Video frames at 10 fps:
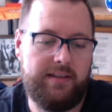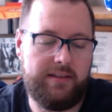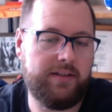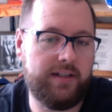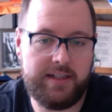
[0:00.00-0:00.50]

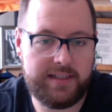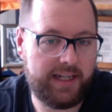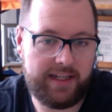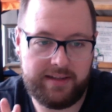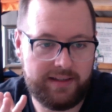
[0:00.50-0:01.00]
you're going to need to
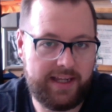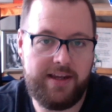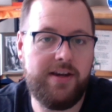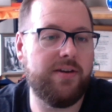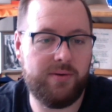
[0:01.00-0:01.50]
kind of
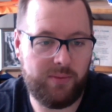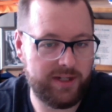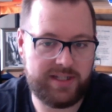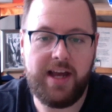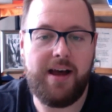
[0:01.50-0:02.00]
hear
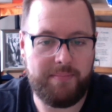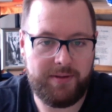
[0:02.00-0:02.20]
what's up.